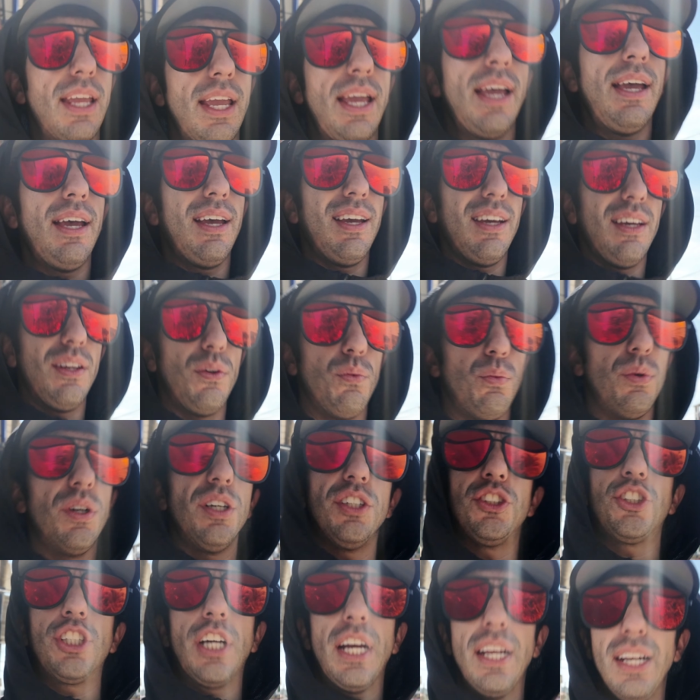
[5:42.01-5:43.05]
And
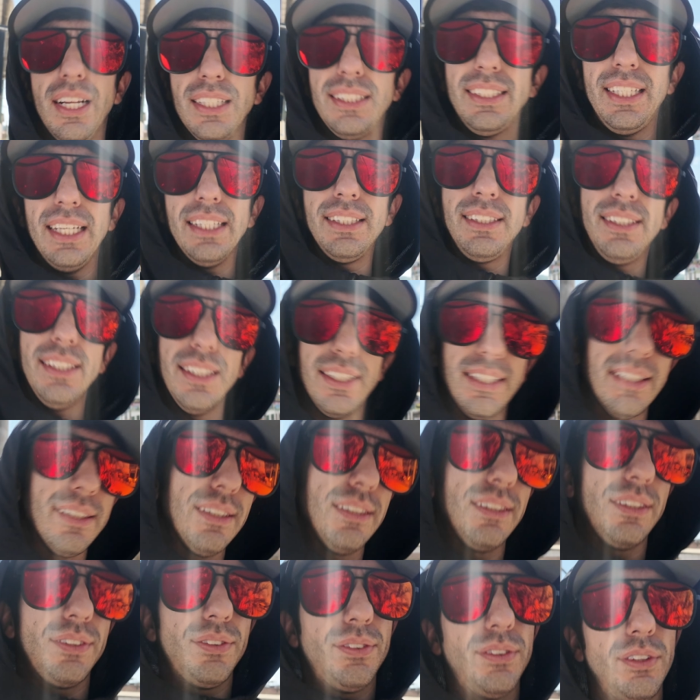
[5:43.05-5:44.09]
we're trying not to get sick
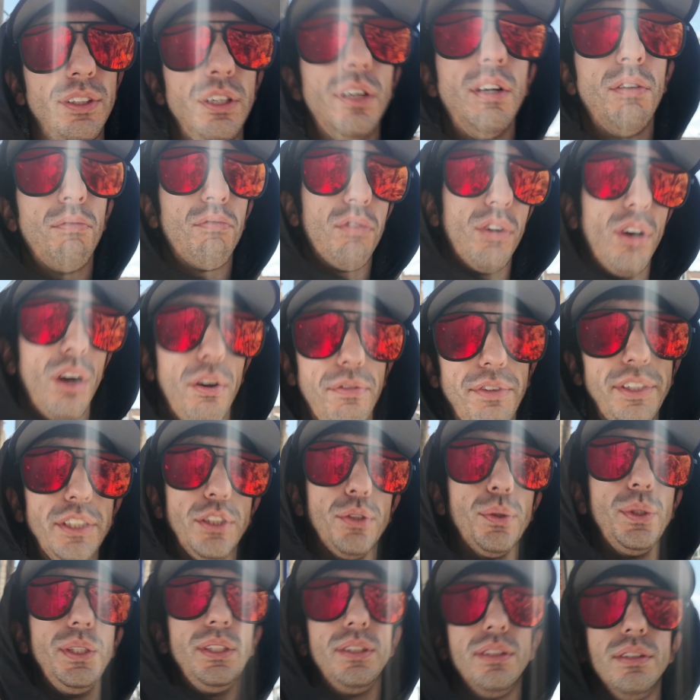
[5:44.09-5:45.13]
for
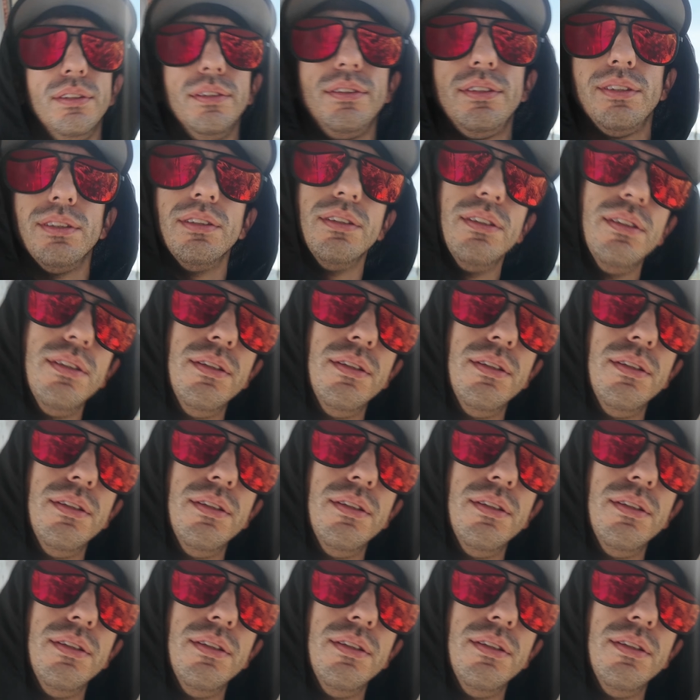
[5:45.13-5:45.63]
obvious reasons.